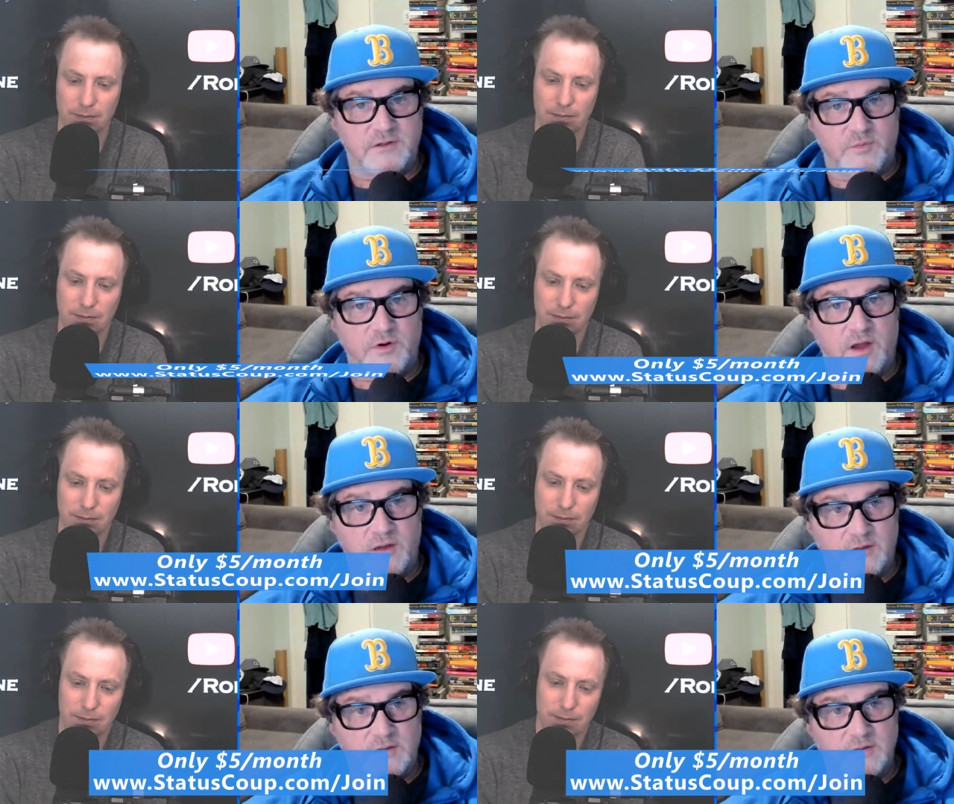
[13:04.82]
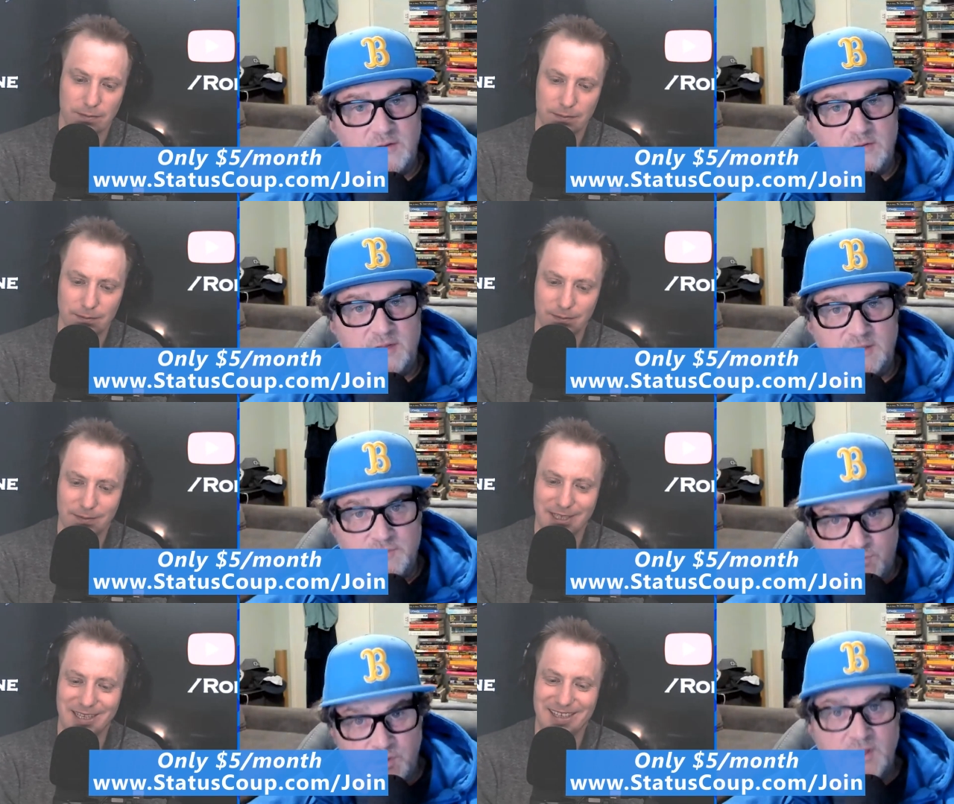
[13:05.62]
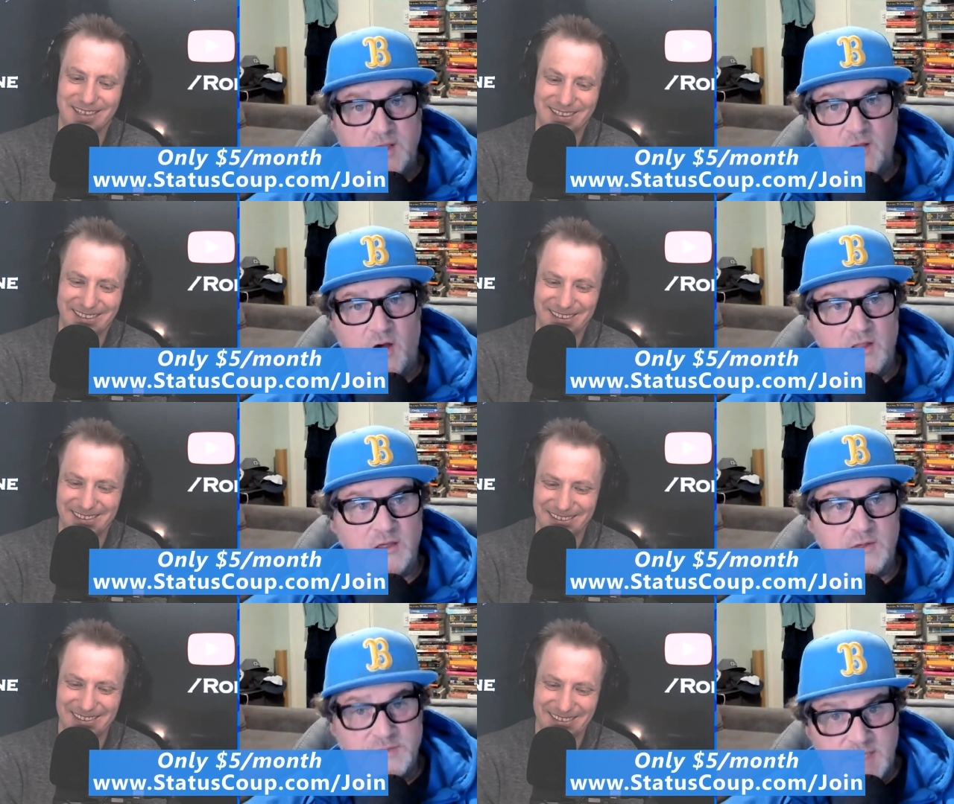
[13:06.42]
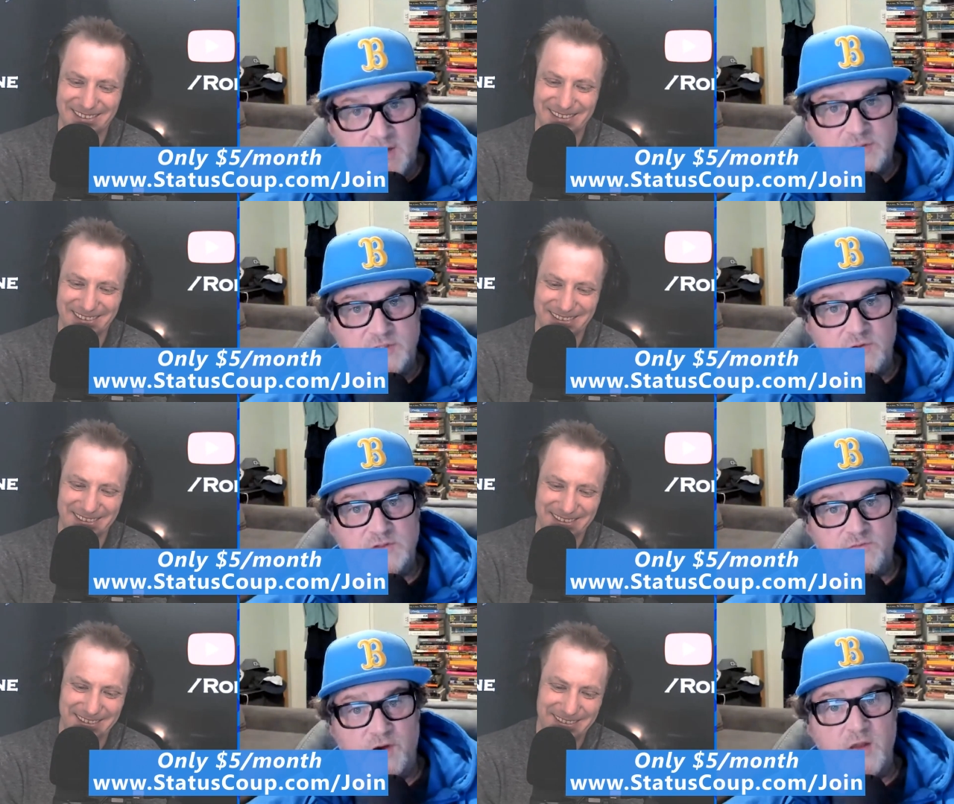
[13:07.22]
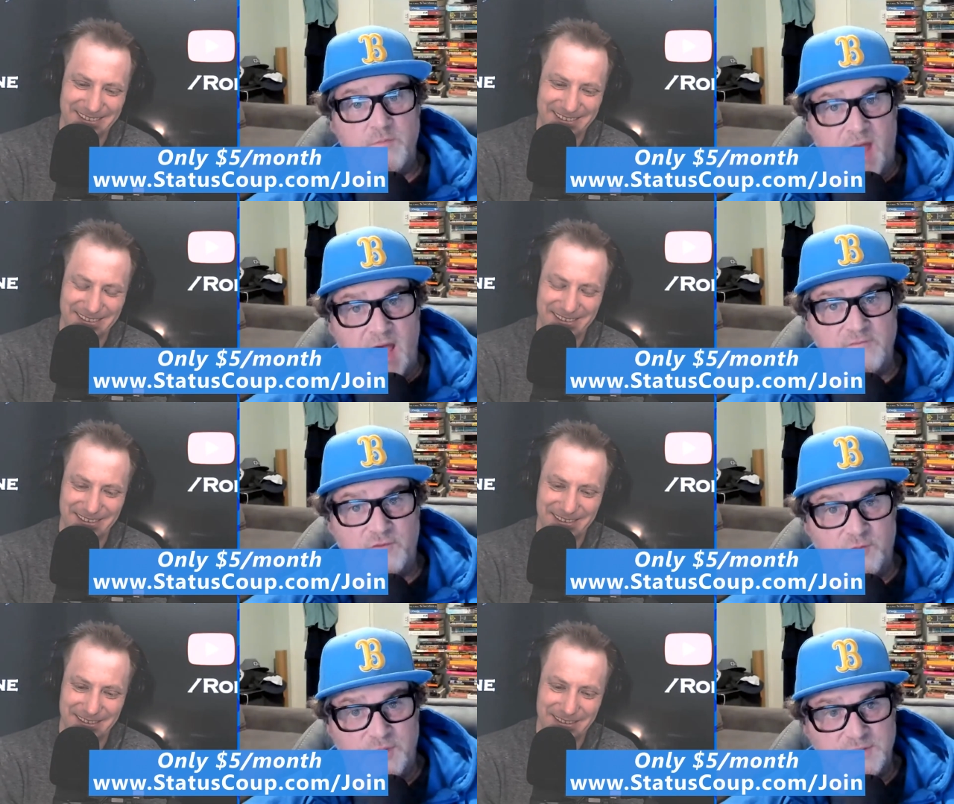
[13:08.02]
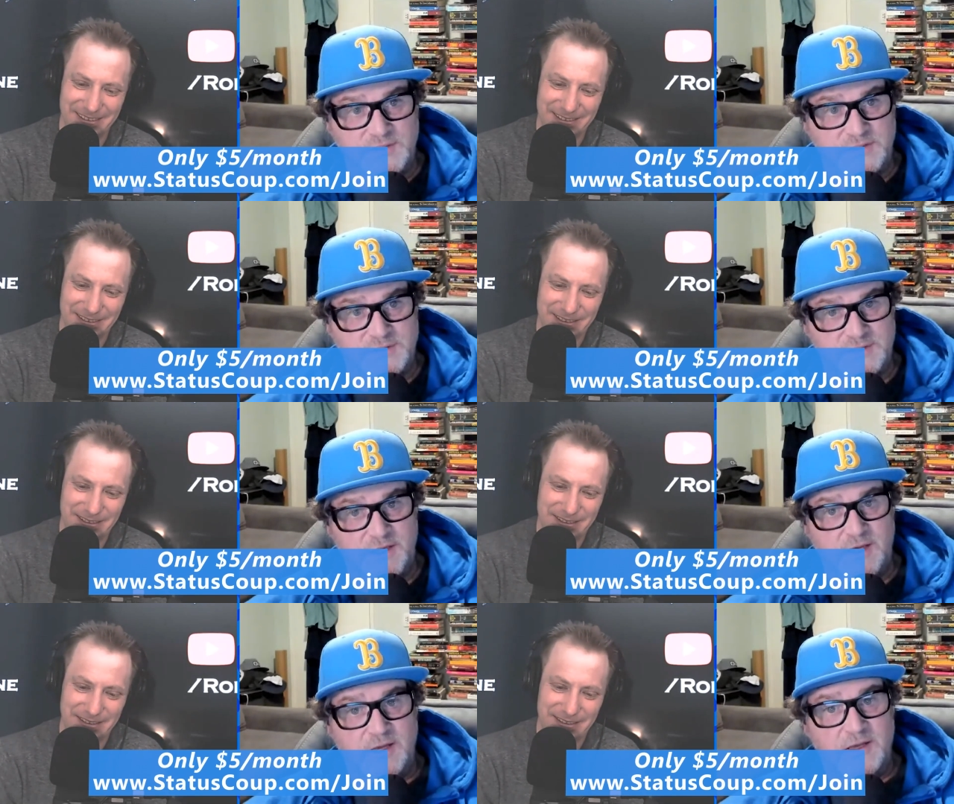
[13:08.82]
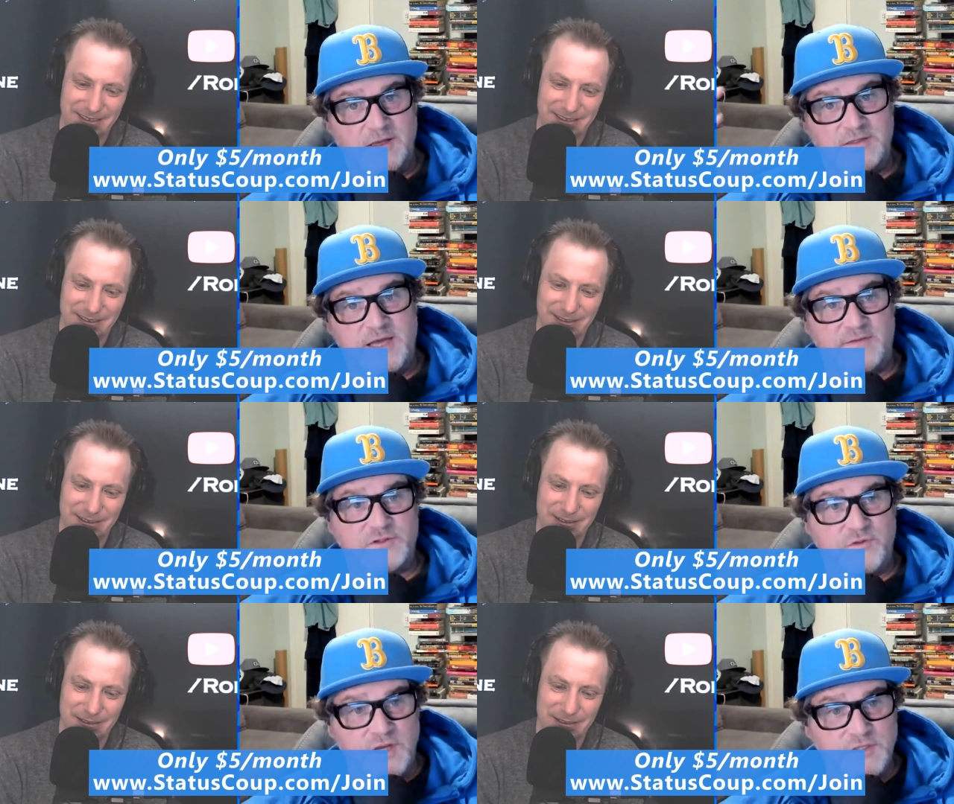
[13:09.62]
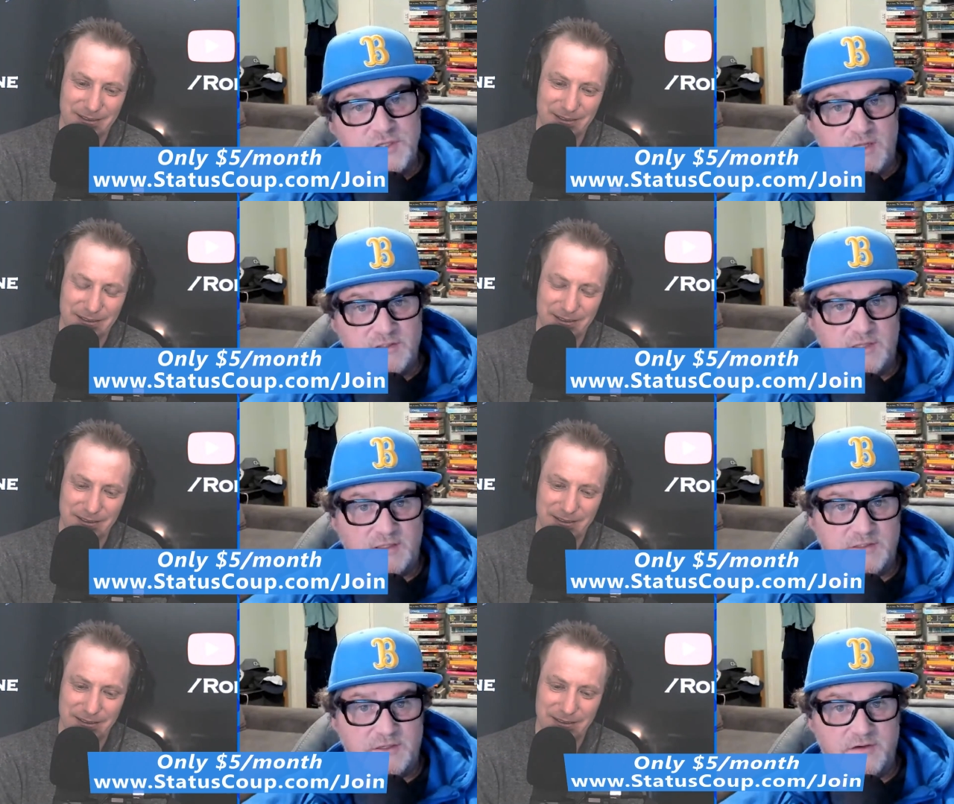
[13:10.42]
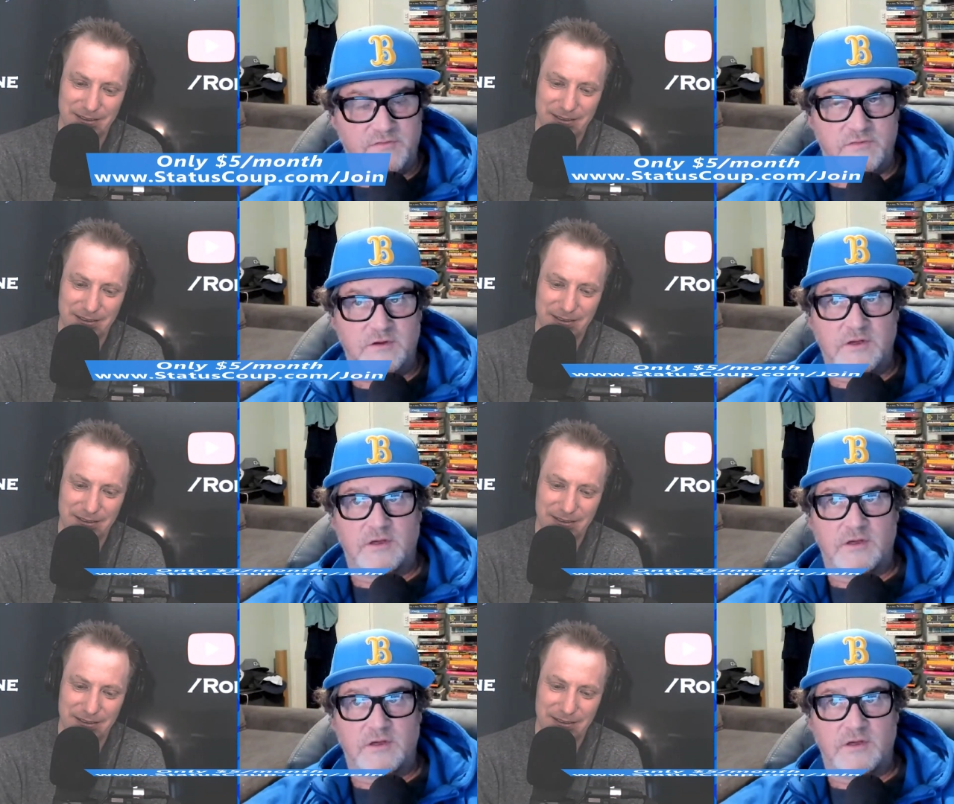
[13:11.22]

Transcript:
Speaker 1: to their product. That's really all it comes down to. It's very bad for business to have screenshots of that stuff.